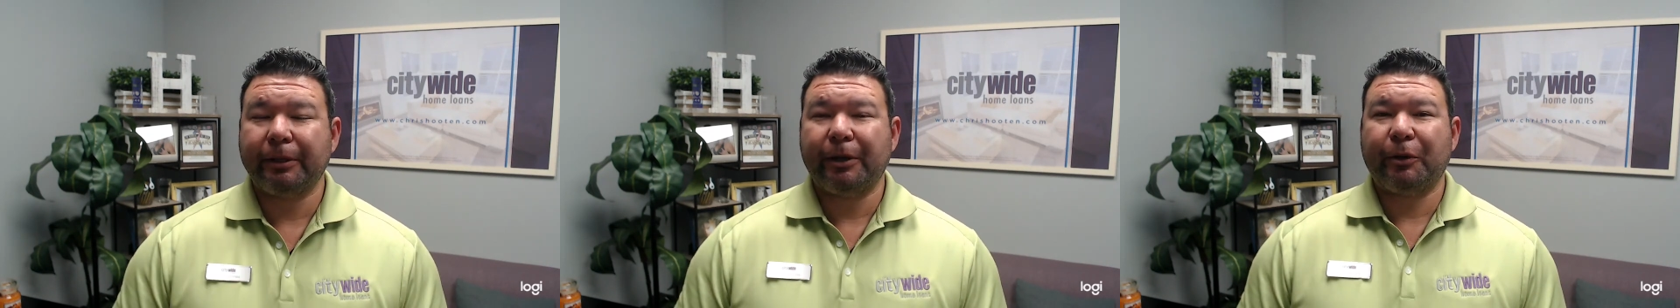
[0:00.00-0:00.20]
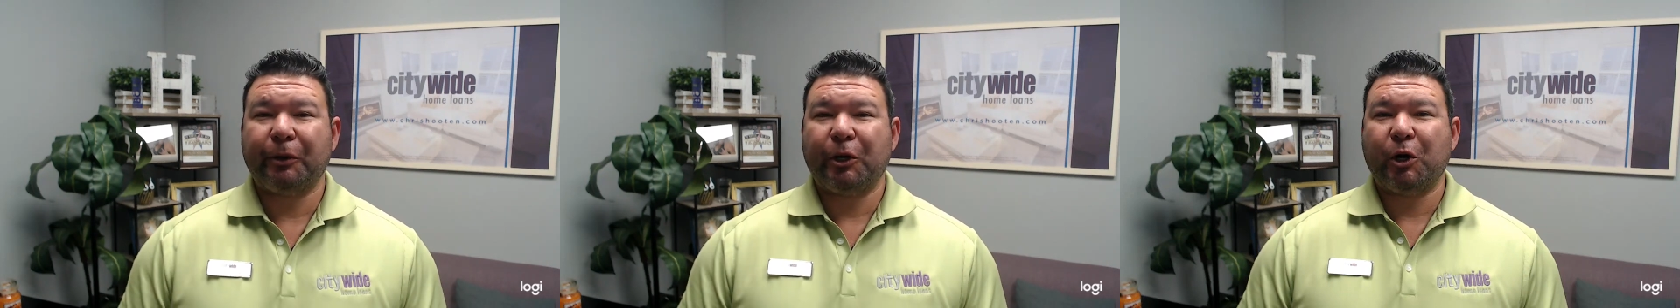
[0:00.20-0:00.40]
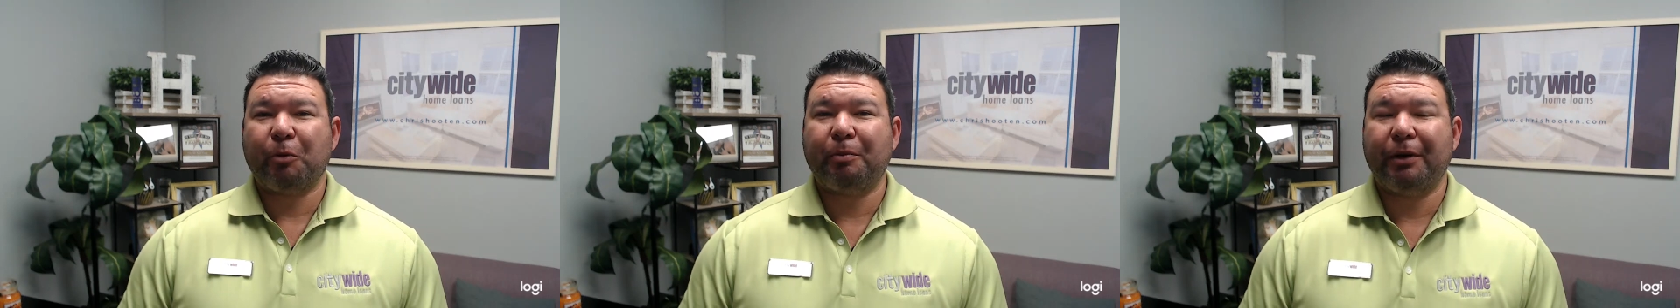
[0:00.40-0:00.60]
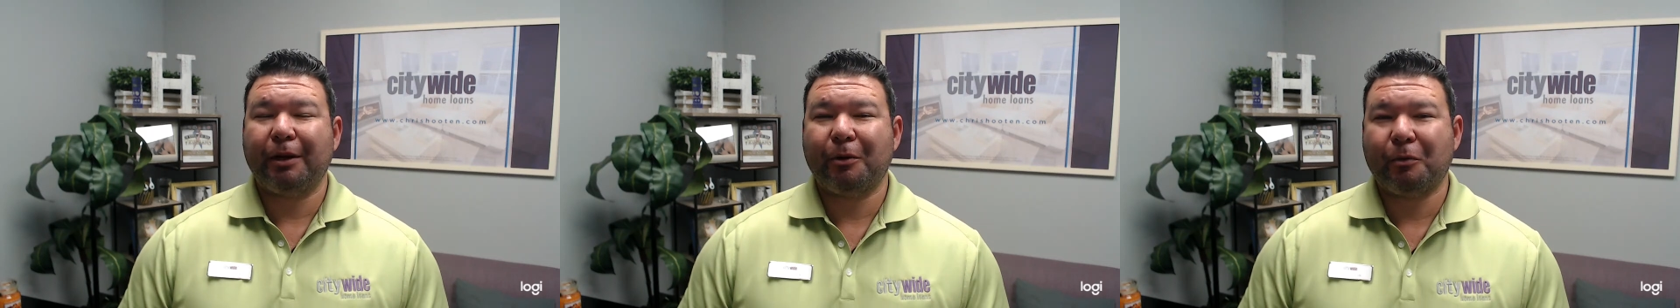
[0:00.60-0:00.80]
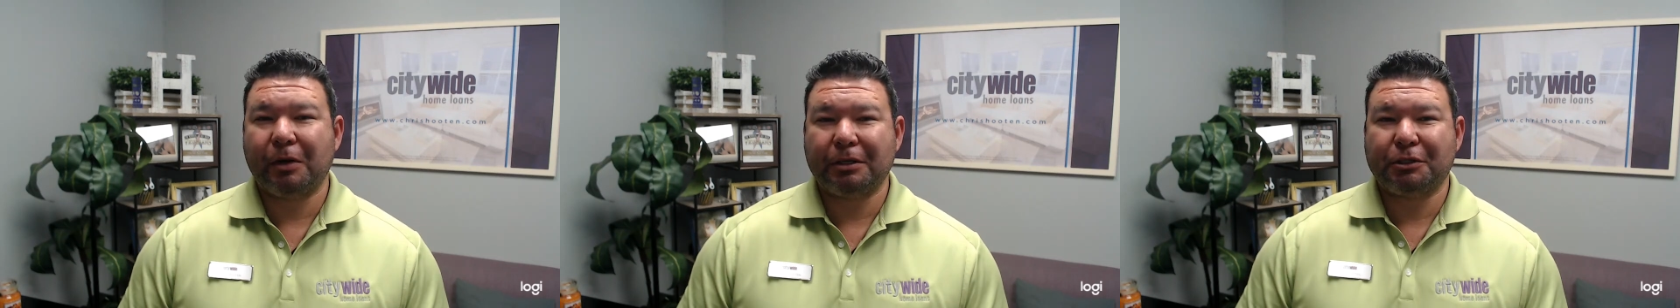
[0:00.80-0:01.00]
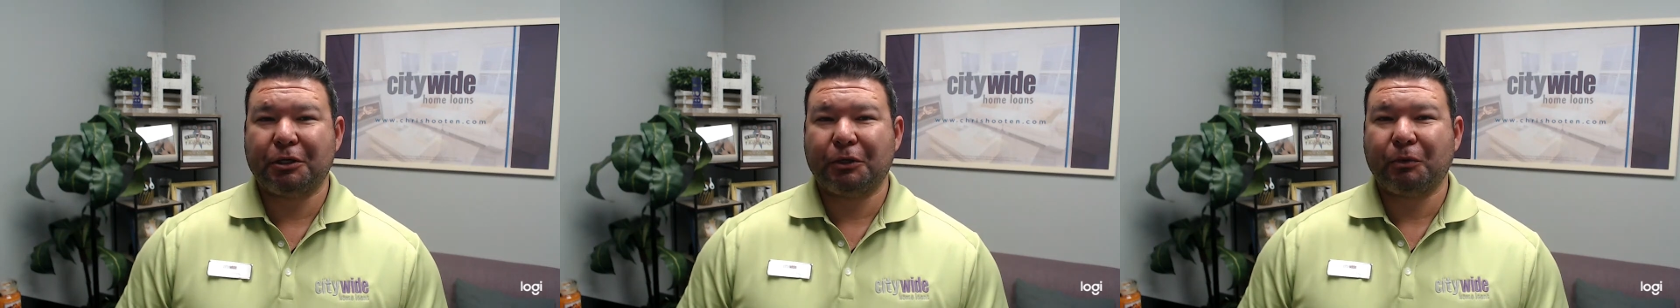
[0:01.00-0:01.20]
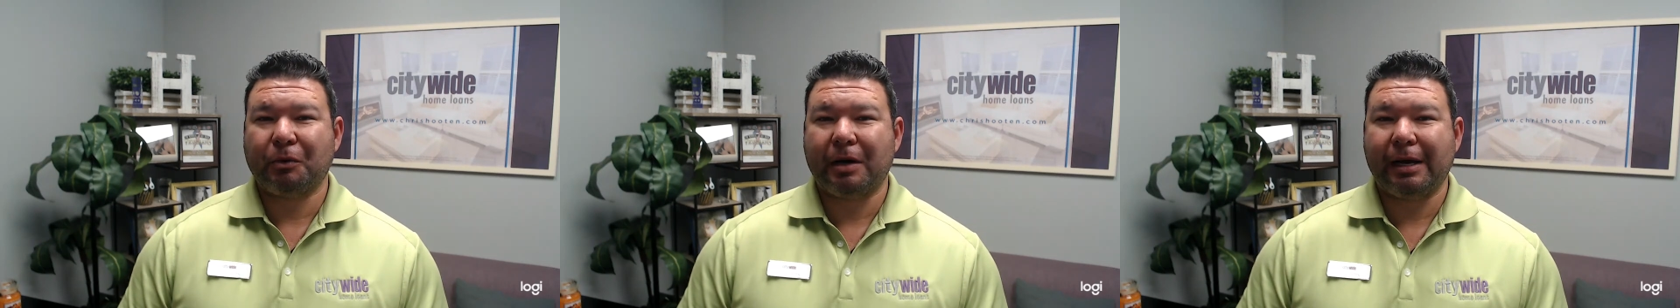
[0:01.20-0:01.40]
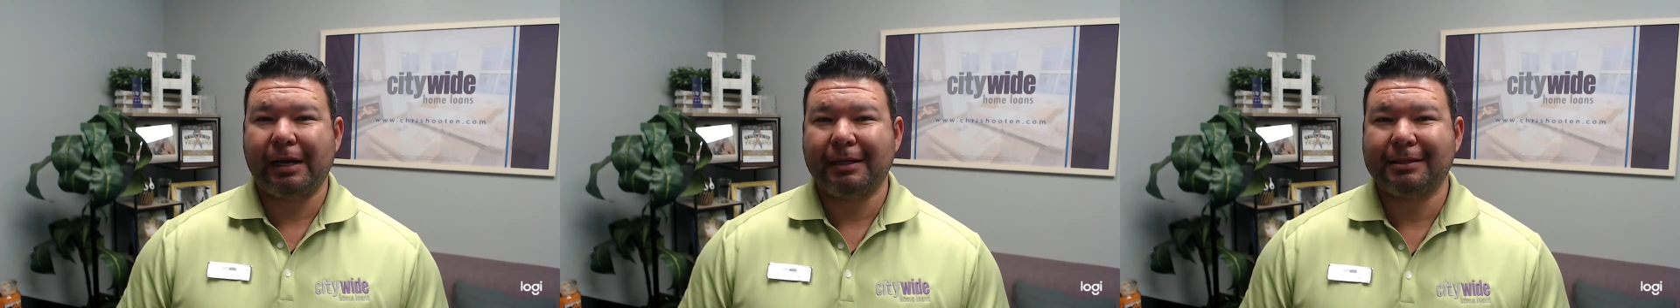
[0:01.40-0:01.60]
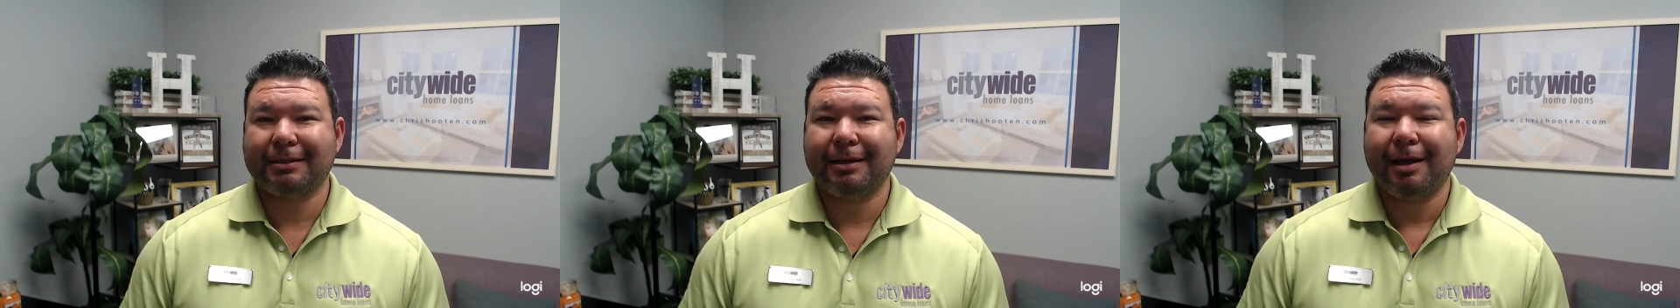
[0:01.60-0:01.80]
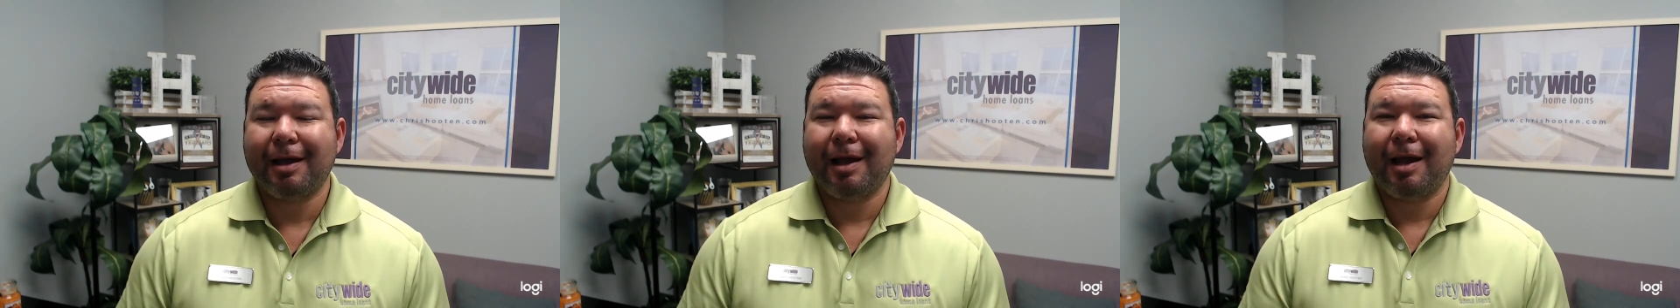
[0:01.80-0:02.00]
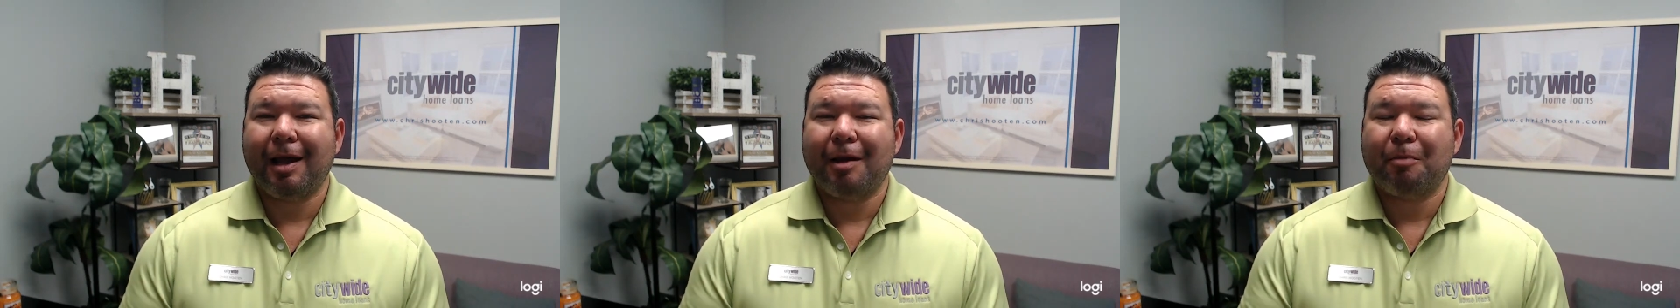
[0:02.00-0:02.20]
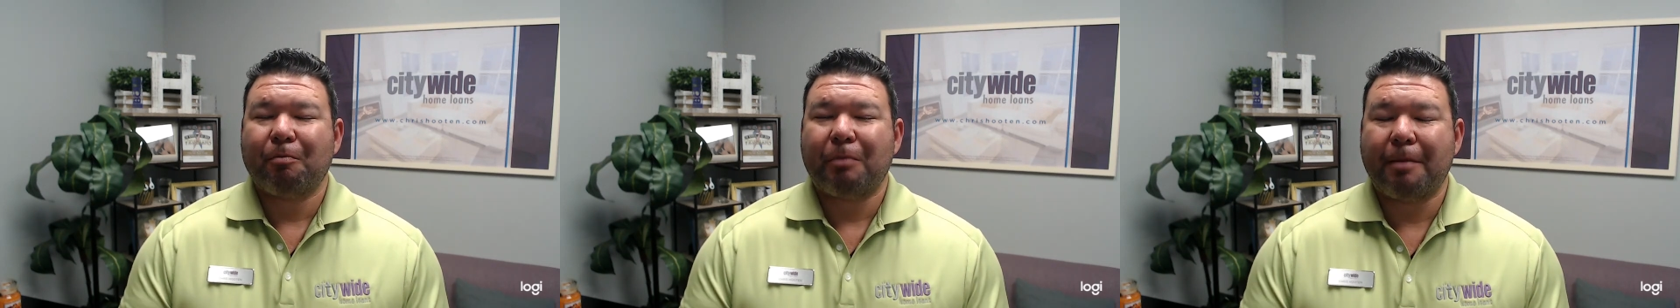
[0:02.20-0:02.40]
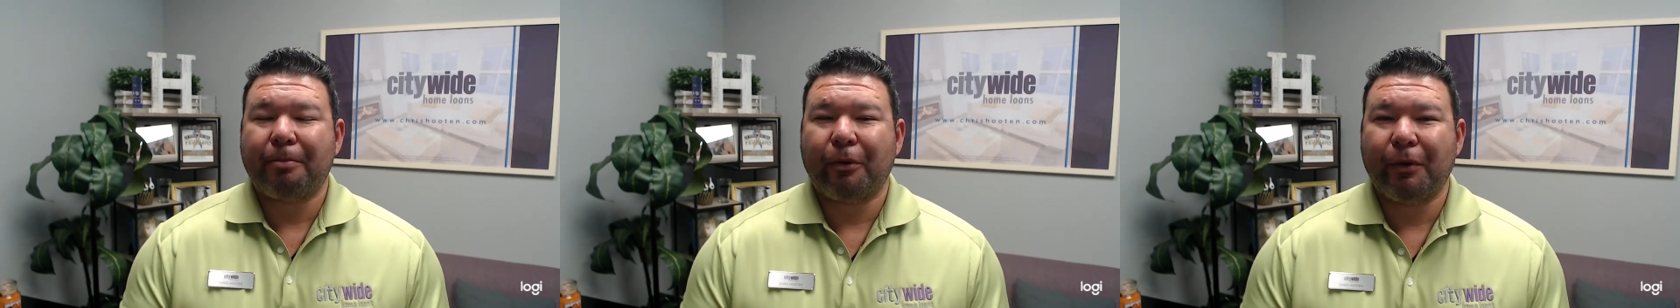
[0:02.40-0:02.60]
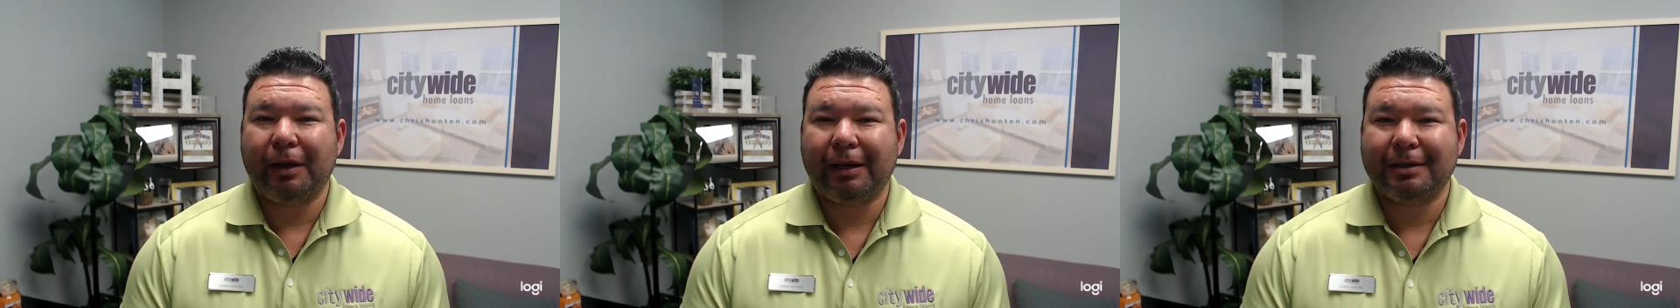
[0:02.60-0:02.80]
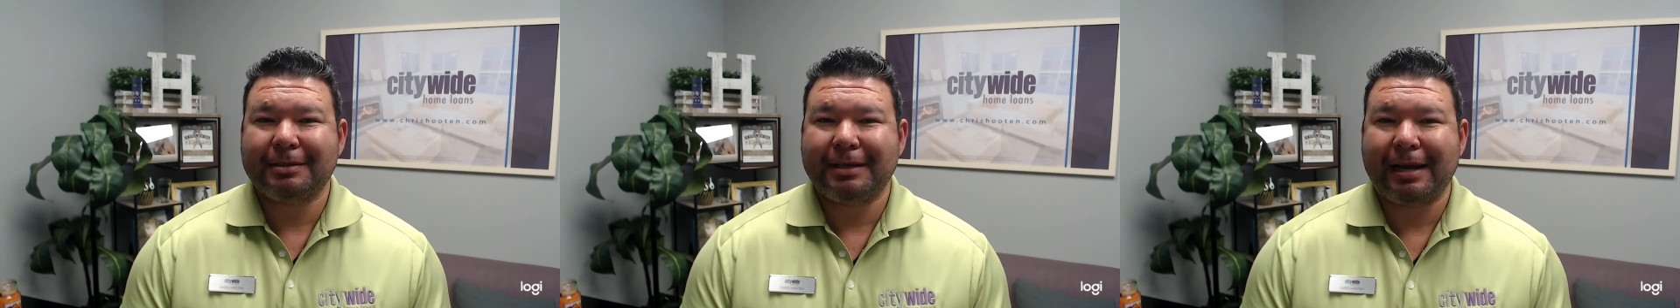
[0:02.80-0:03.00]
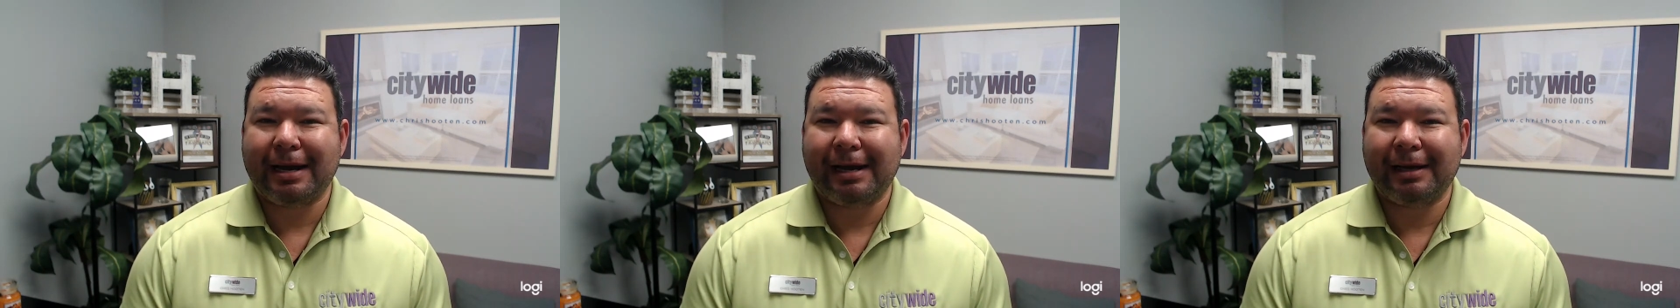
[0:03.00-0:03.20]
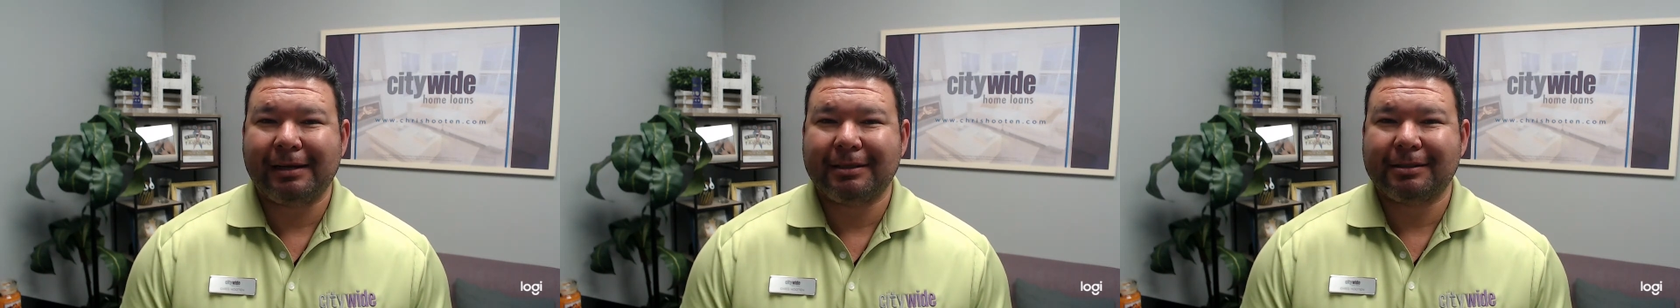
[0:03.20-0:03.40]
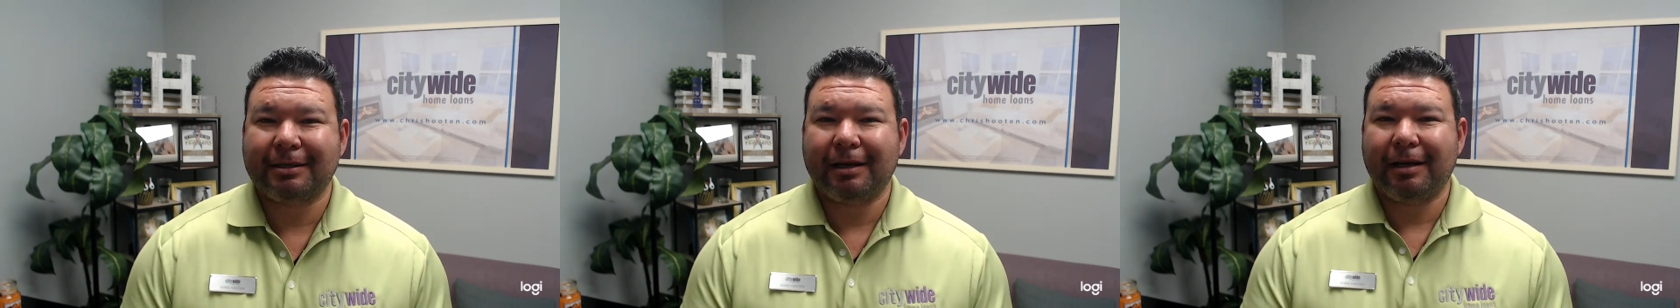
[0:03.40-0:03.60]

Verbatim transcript: only opened it once or twice. My point is guys,